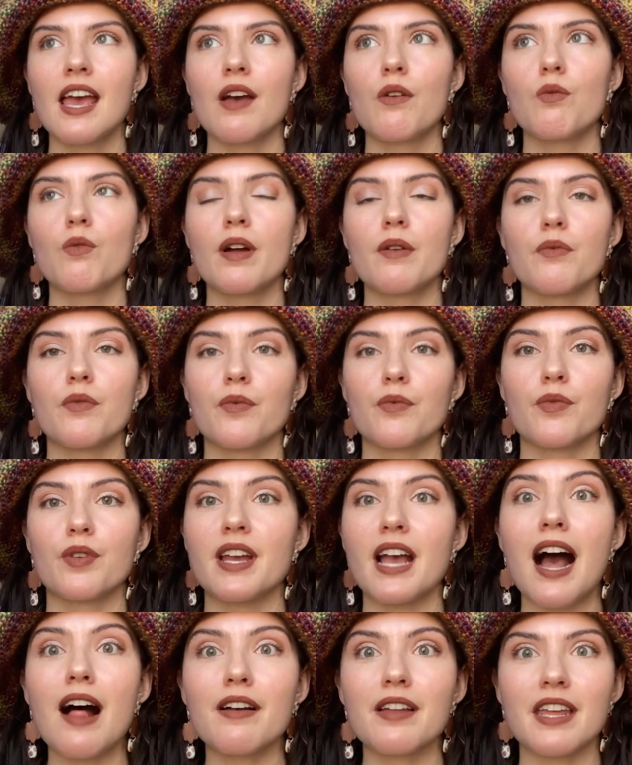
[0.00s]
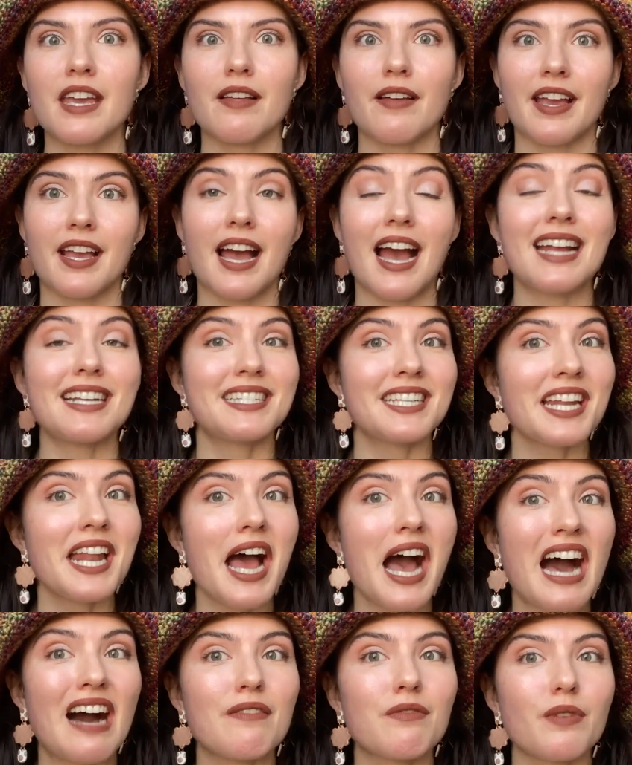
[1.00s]
When in reality, like, I did
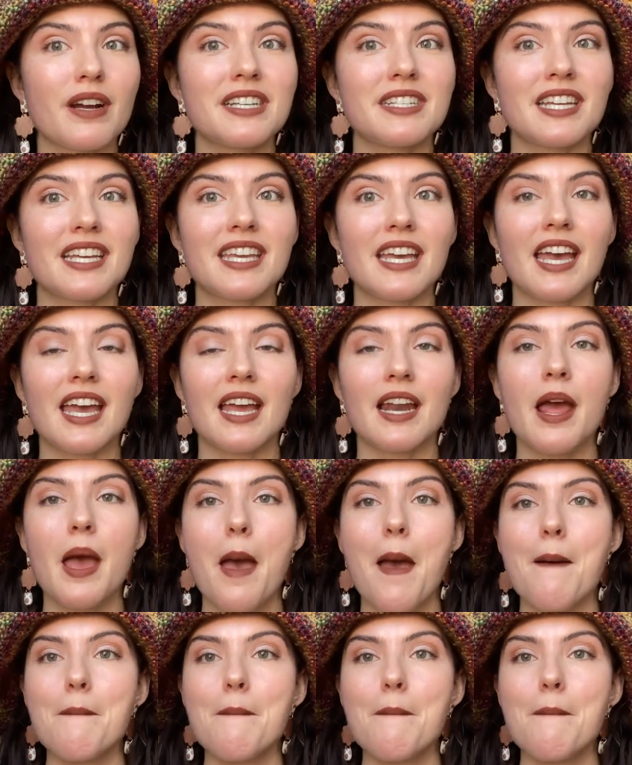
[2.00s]
have weight to gain,